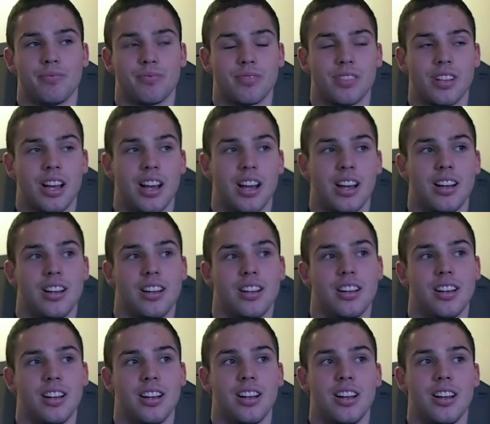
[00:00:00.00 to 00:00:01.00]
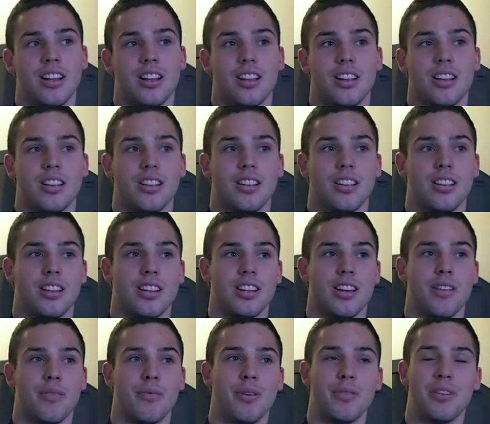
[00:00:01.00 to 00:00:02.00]
like we
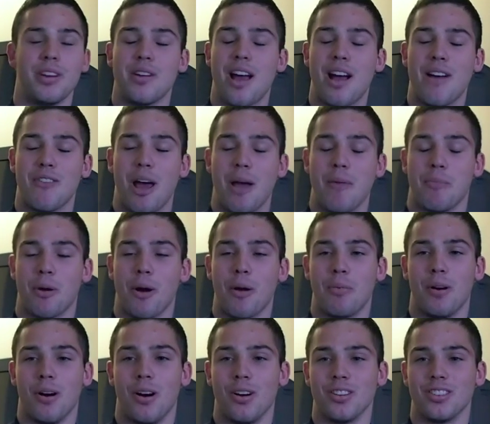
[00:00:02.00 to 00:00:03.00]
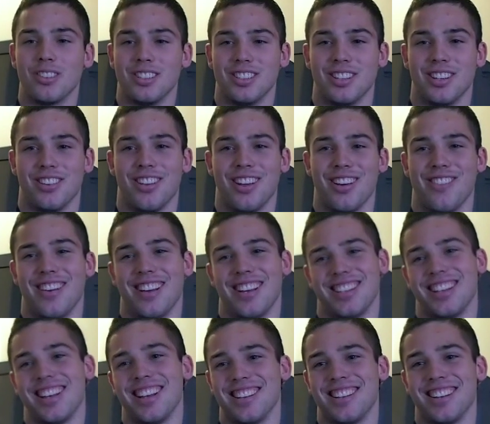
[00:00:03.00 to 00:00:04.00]
didn't have like proper Aussies, if that makes
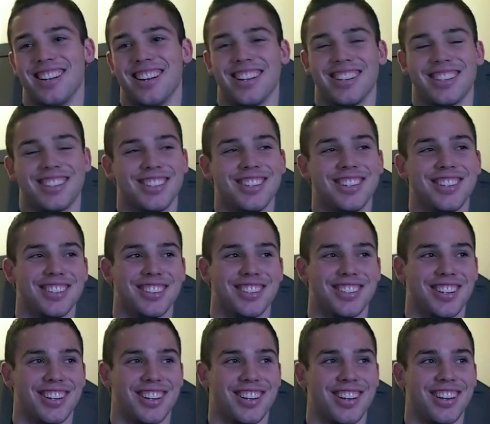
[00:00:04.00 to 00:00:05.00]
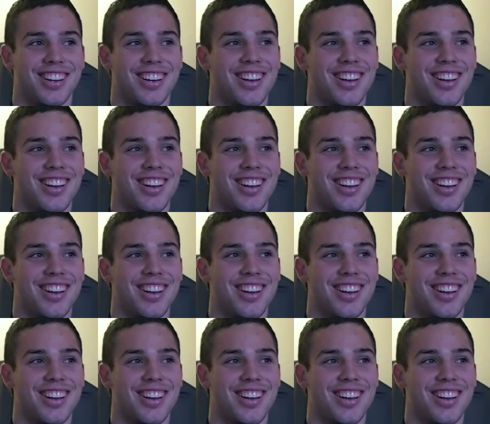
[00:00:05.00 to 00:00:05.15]
sense, in our school. So